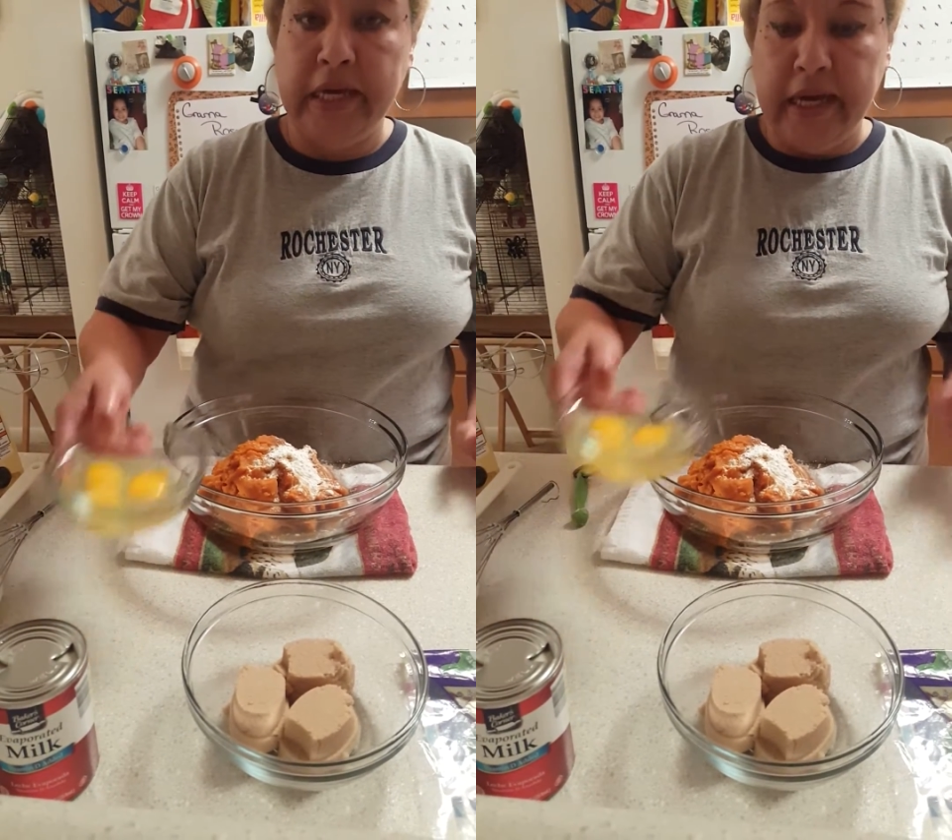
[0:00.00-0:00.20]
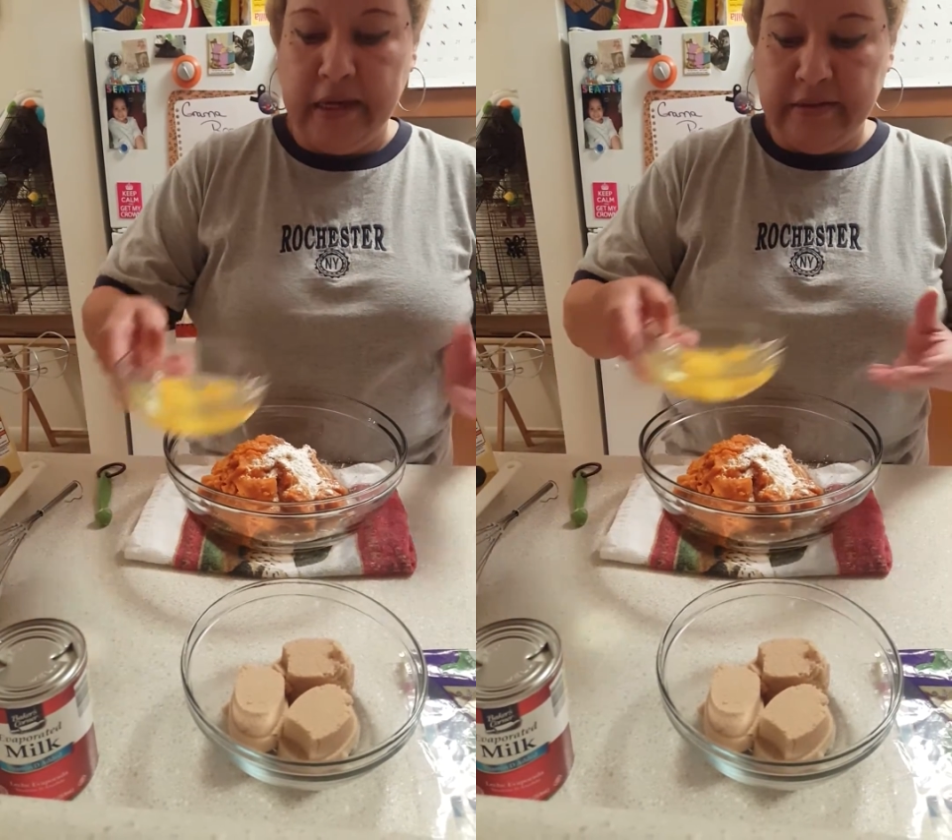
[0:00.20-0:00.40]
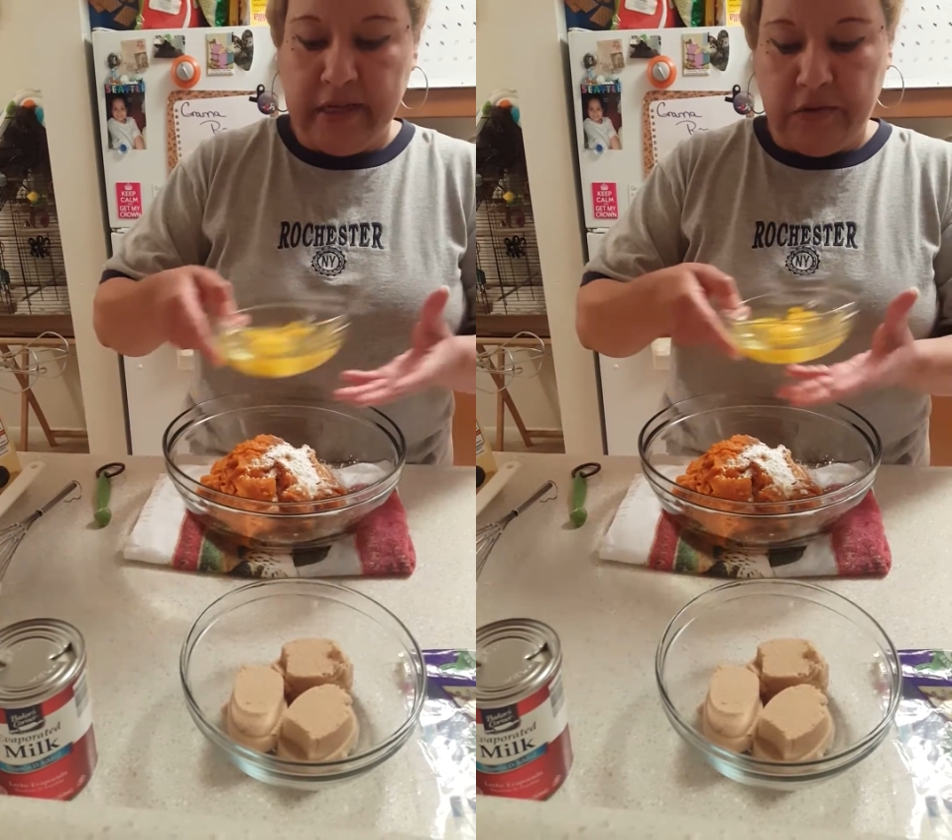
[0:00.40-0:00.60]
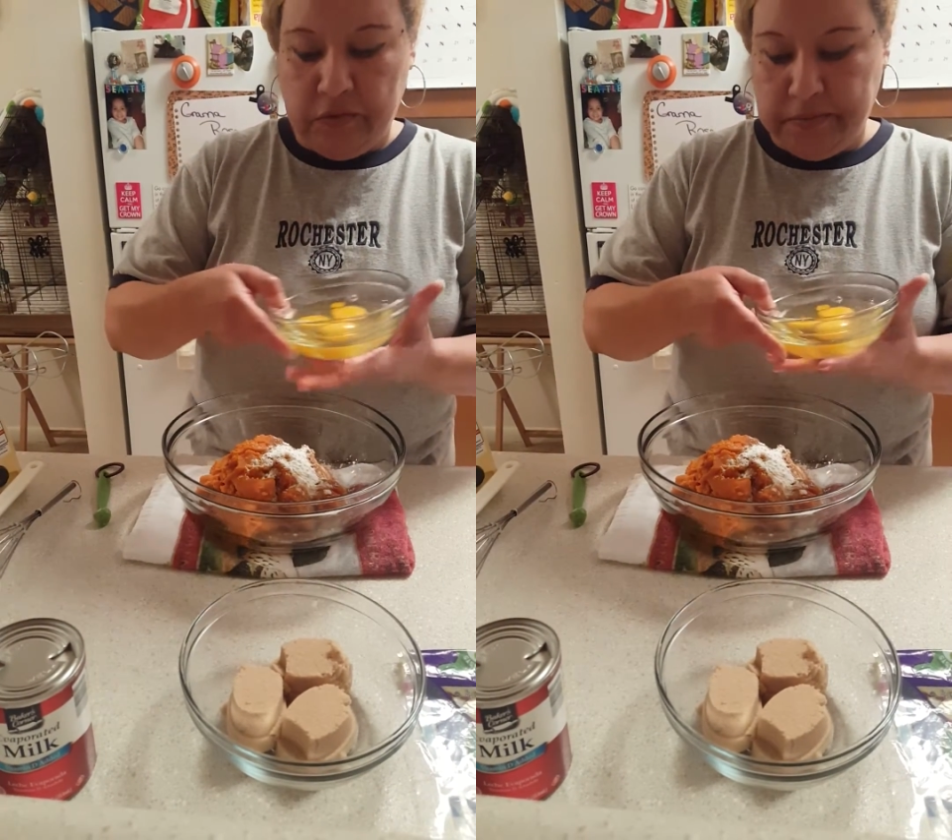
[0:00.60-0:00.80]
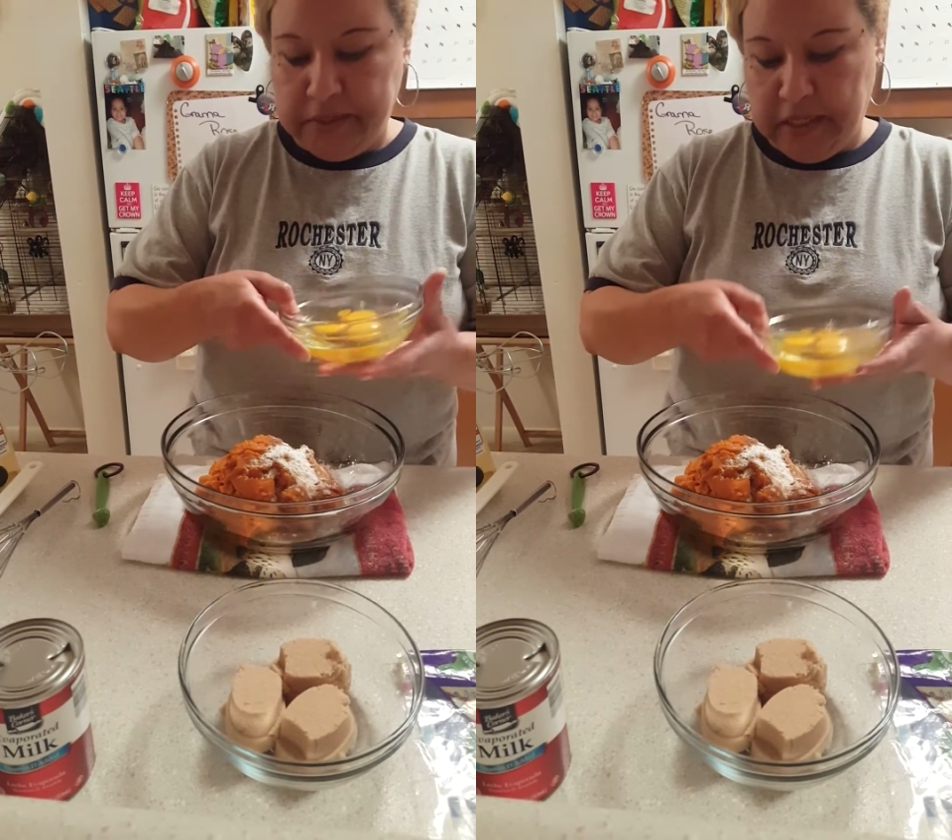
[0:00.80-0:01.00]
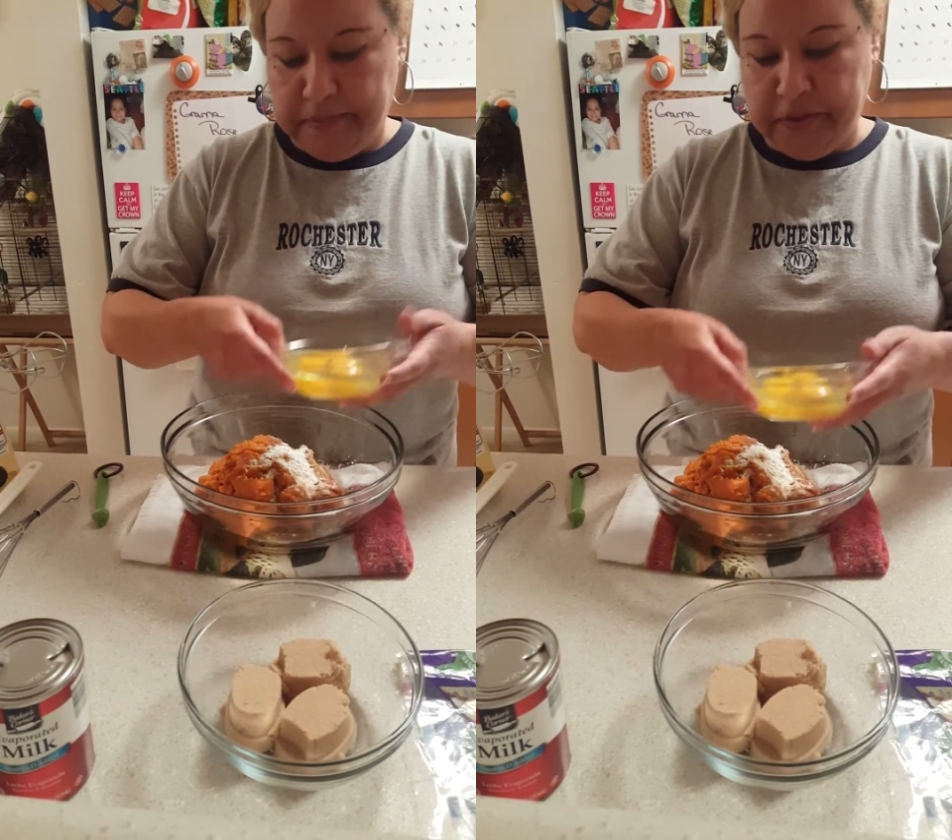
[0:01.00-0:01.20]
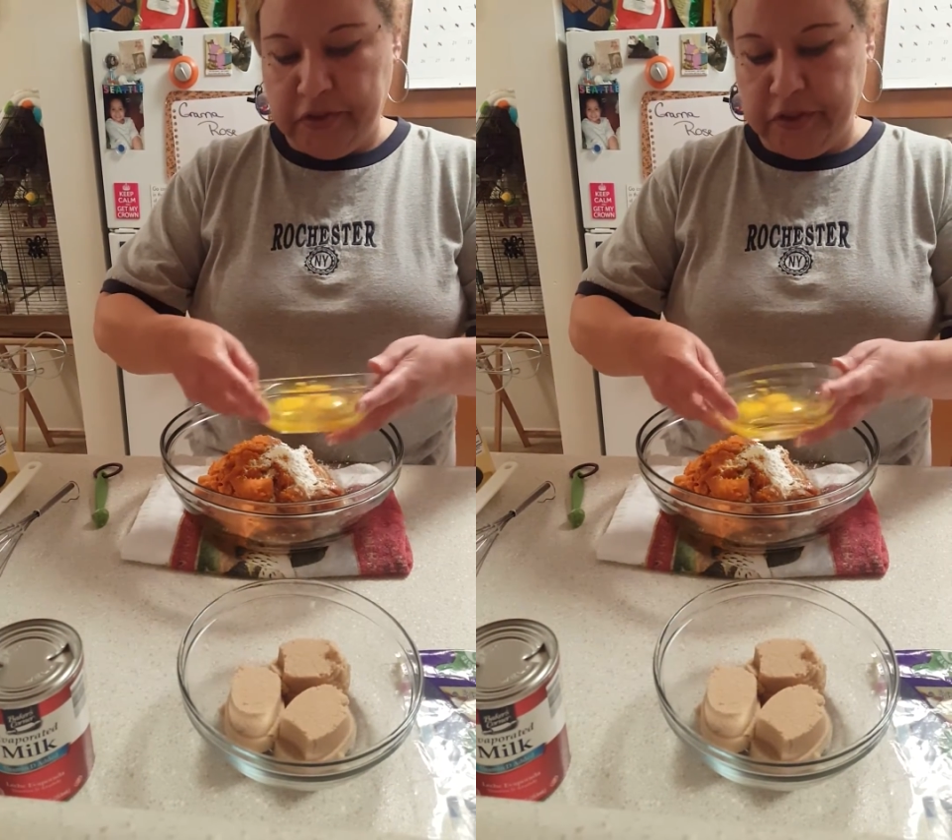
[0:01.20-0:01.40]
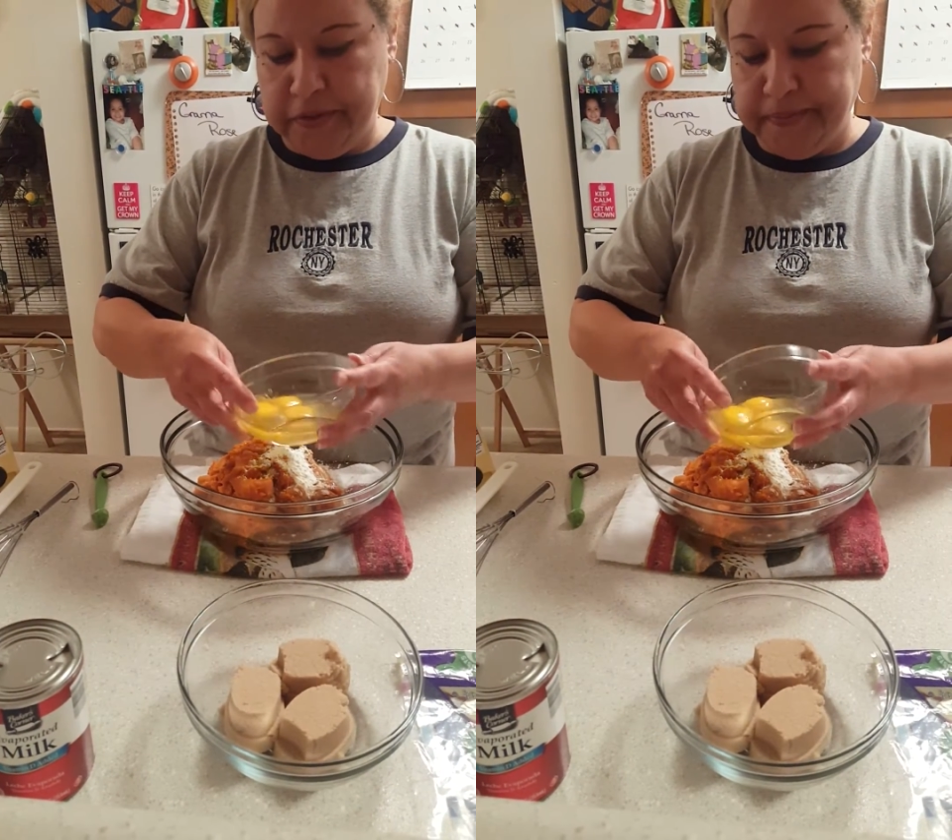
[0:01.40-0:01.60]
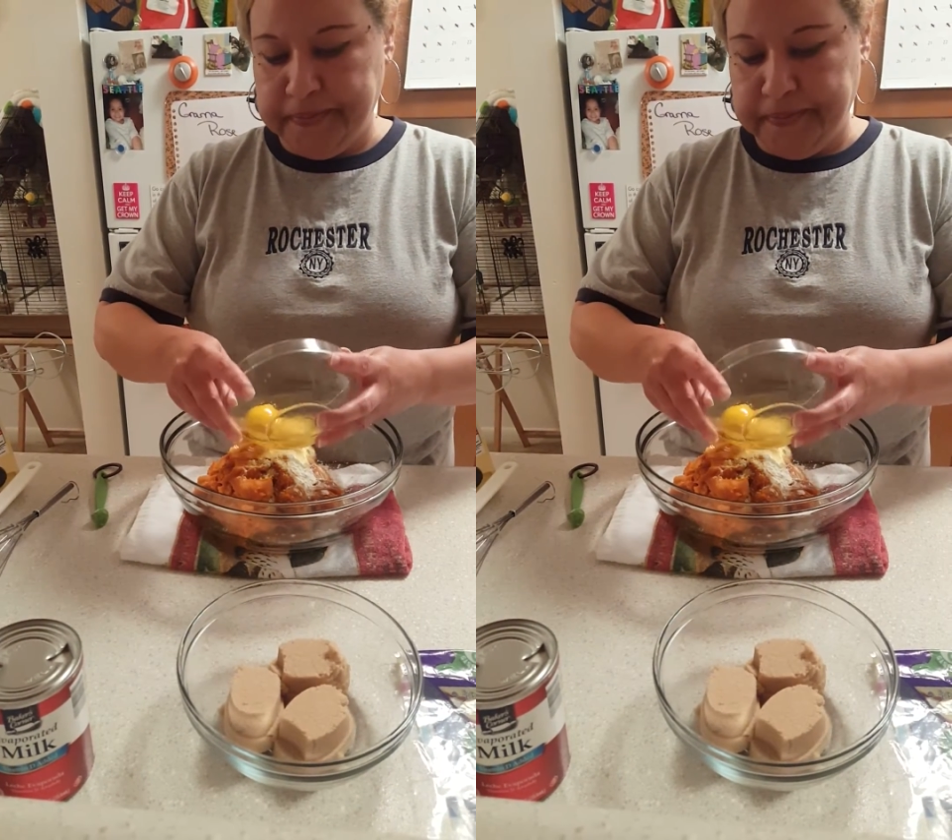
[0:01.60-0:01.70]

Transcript: eggs at room temperature